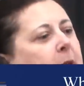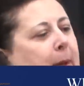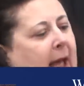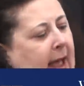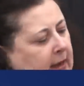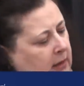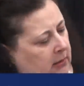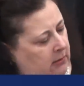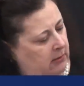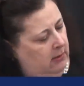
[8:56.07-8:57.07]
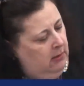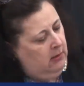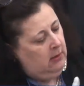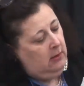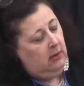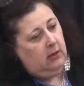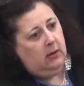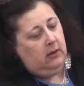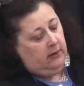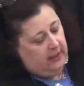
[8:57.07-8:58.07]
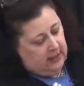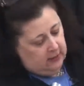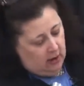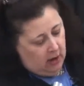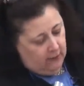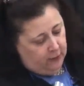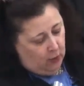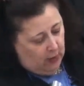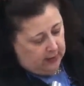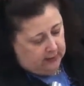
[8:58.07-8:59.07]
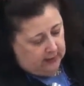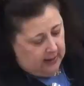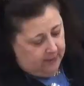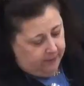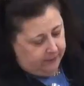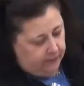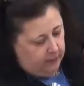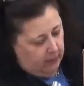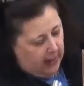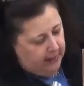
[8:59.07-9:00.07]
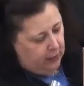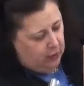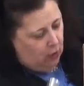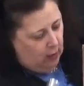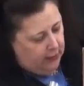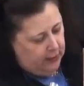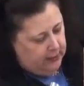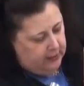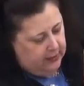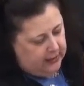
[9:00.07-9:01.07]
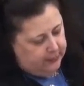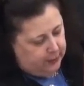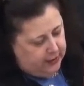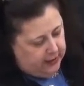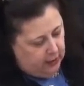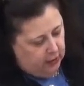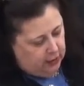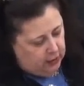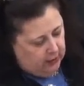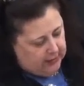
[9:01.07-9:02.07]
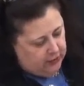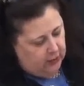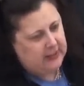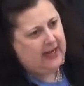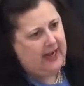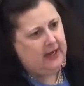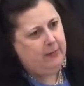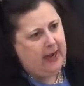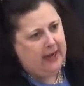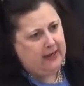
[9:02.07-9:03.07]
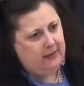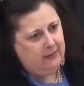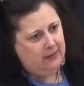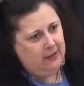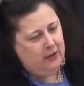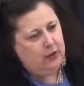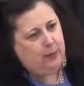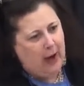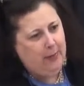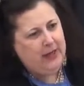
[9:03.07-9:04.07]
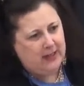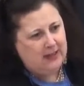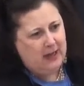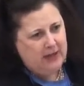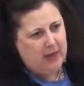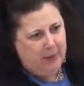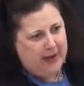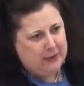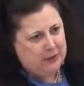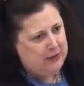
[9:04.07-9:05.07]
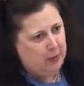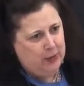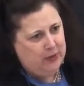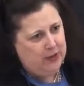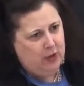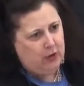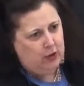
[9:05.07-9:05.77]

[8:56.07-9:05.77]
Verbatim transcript: the back, these are, of course, mitered corners. This particular stretcher is handmade. So it's probably a Sunday painter, someone who didn't go to